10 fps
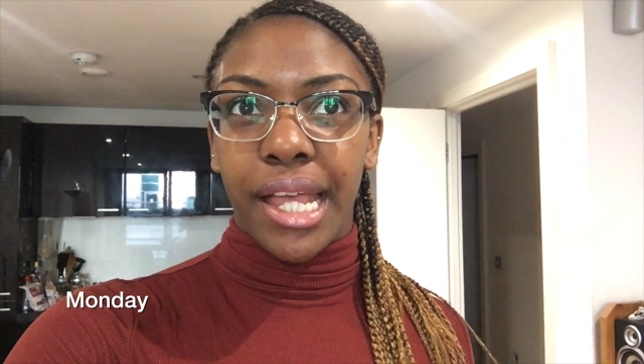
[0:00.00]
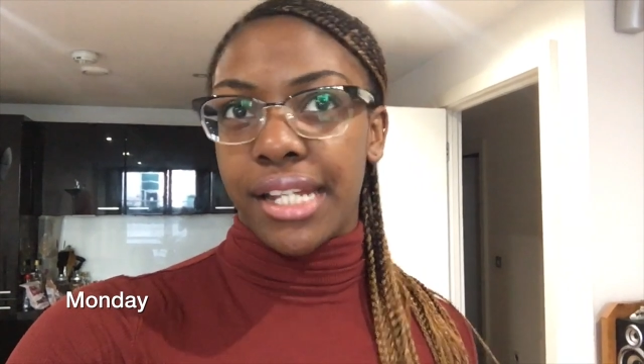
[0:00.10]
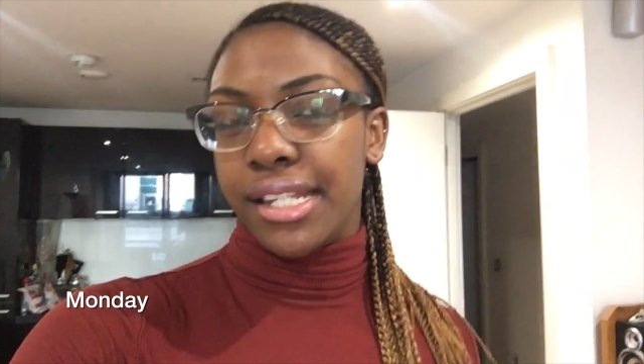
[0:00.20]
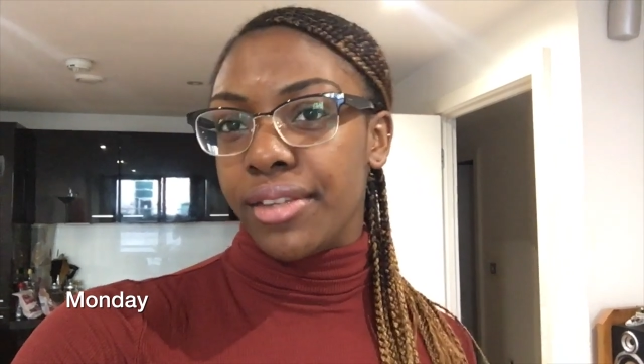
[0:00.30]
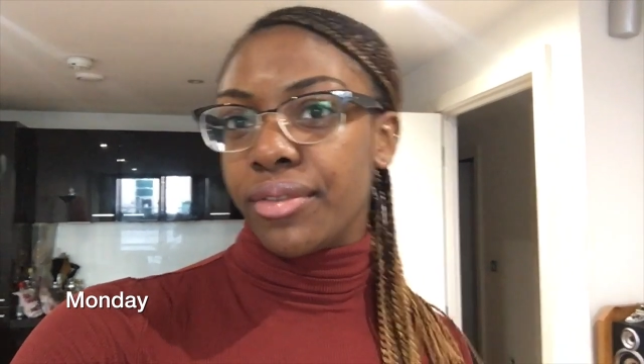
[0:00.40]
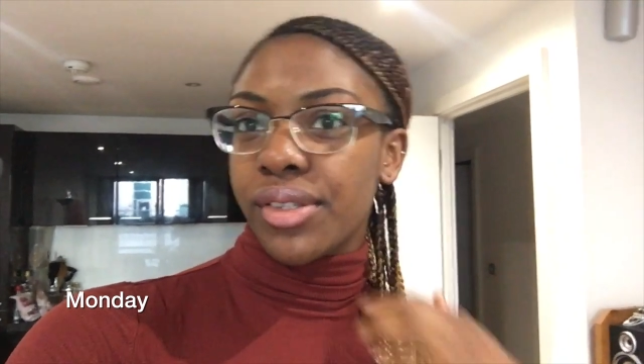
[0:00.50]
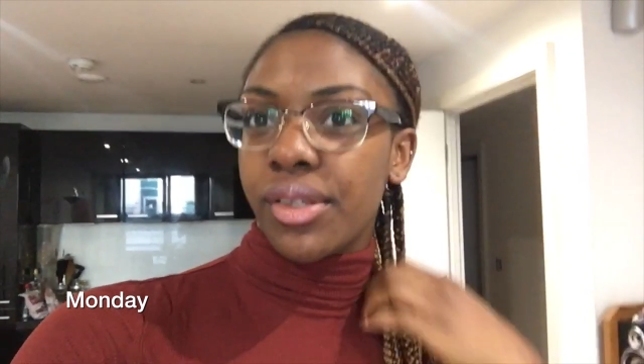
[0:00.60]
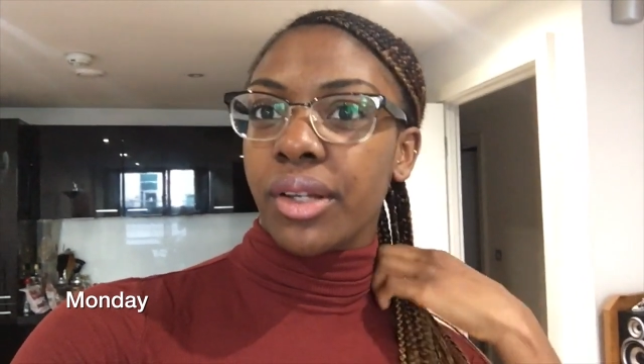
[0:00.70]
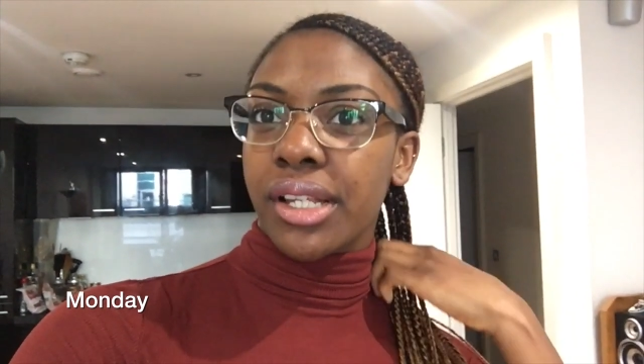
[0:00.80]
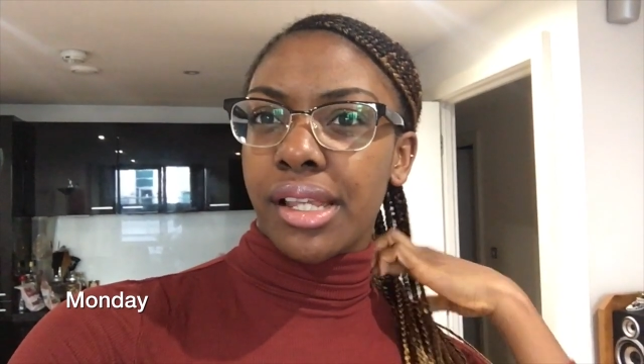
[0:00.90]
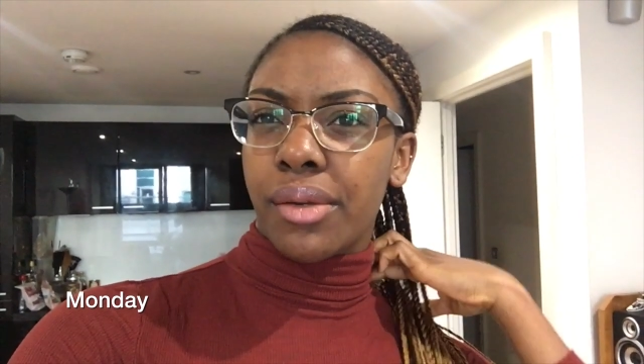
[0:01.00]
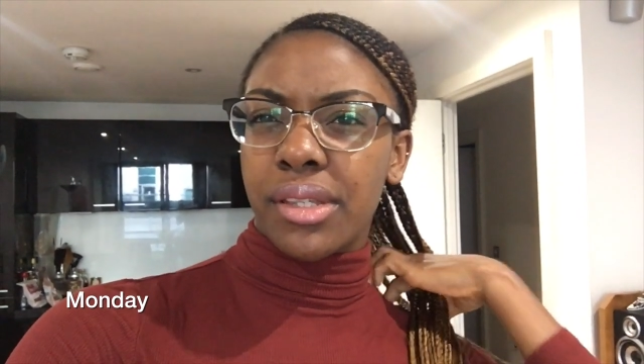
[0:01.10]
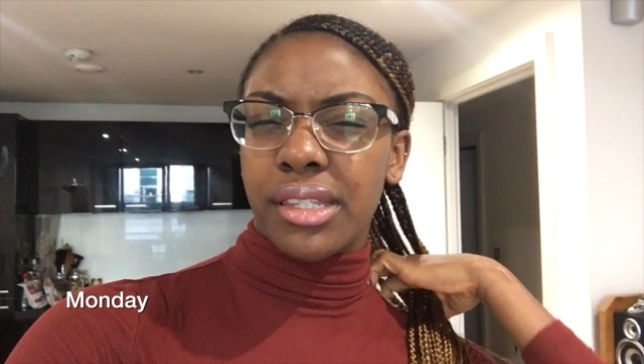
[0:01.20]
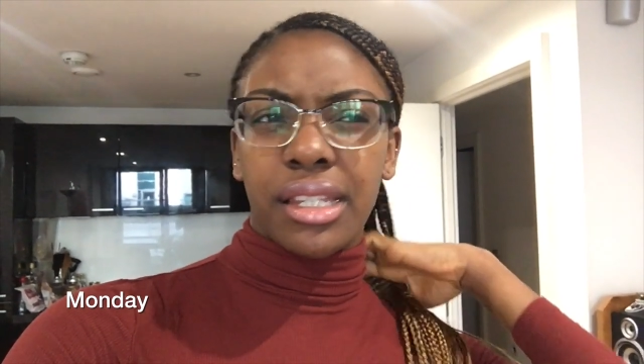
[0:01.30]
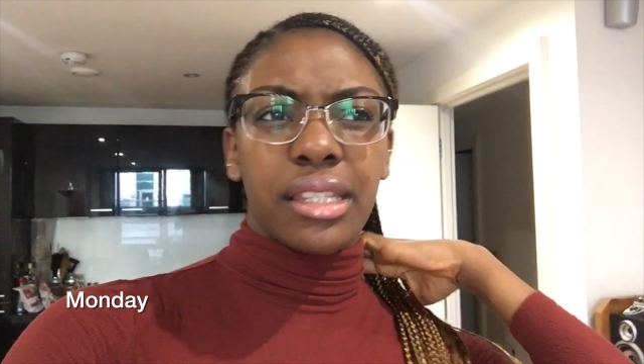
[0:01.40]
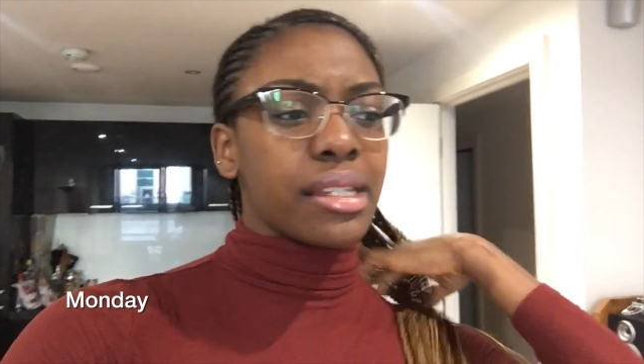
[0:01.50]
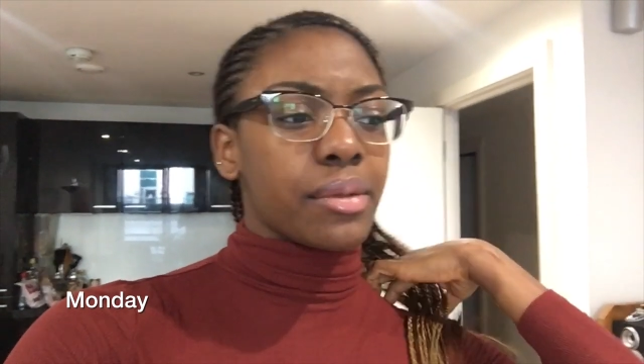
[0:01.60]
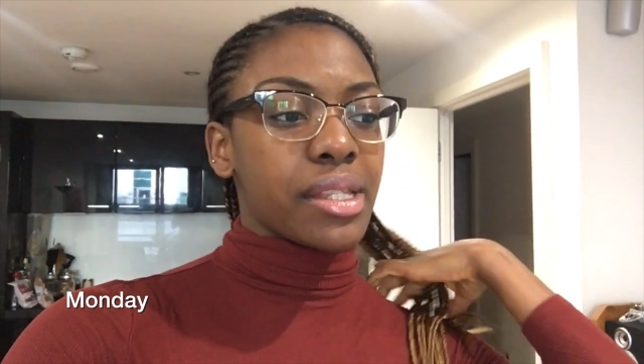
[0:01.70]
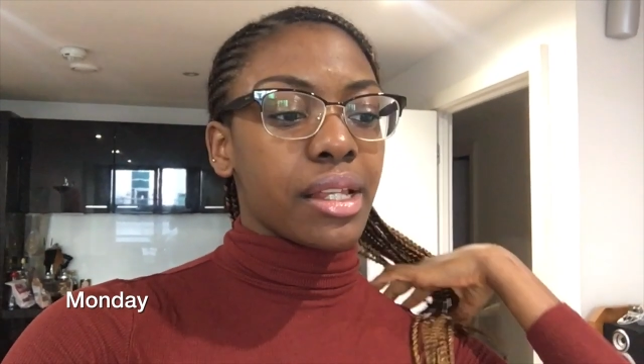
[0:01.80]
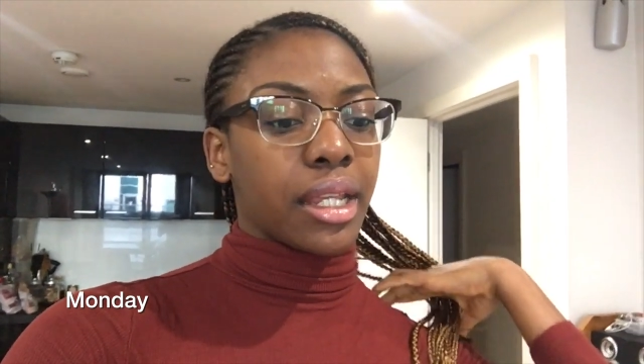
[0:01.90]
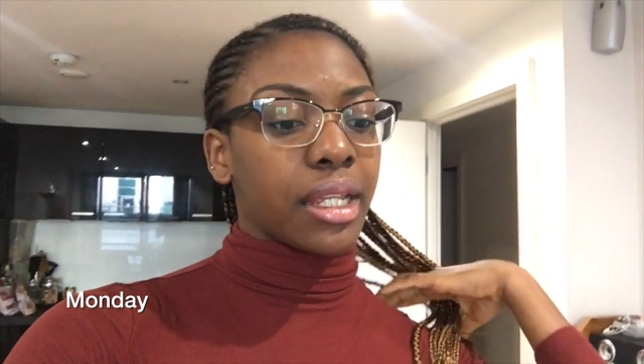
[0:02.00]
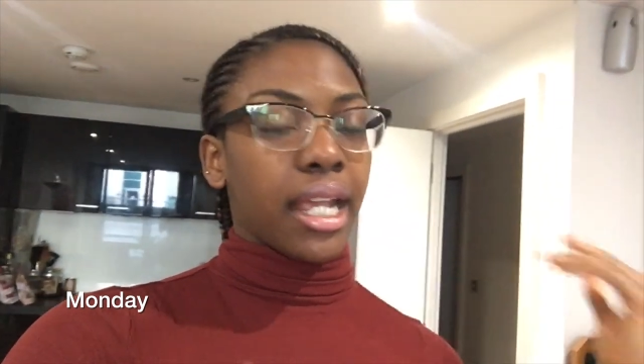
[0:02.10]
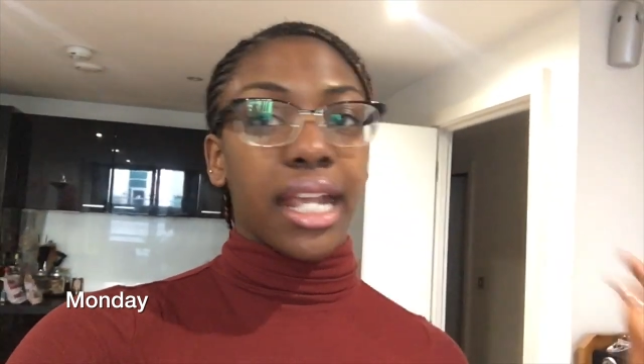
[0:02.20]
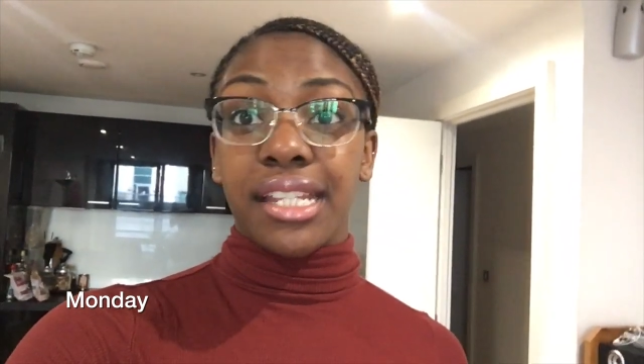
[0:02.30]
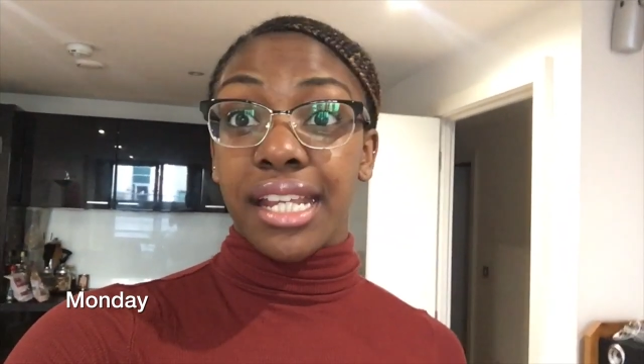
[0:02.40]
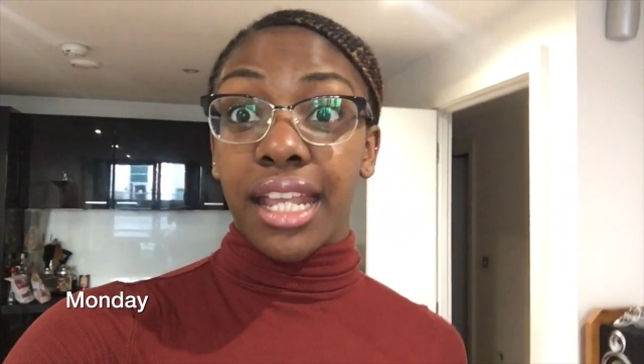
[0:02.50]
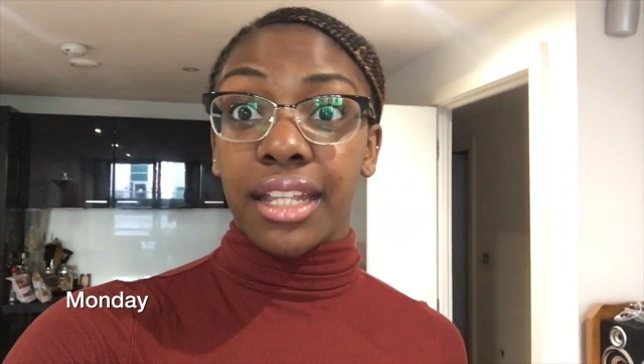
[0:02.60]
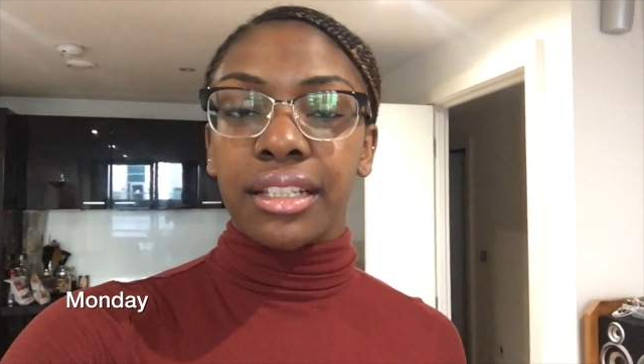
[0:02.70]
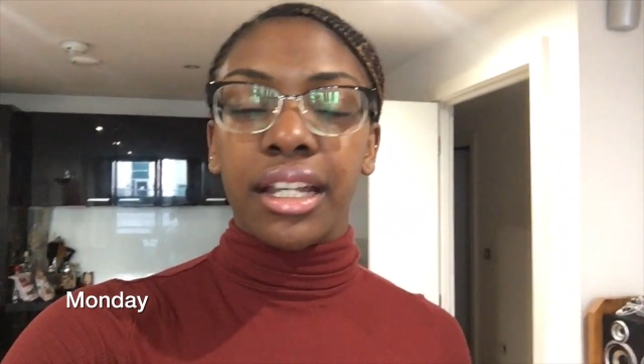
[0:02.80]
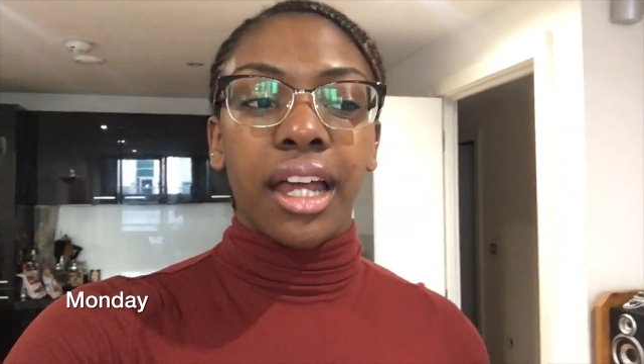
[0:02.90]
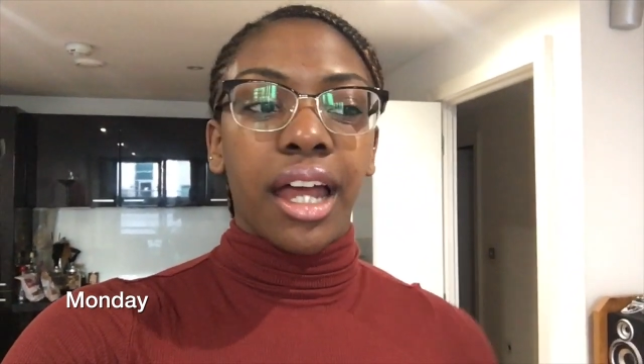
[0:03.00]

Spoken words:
actually, for as long as I was, since I was like 18.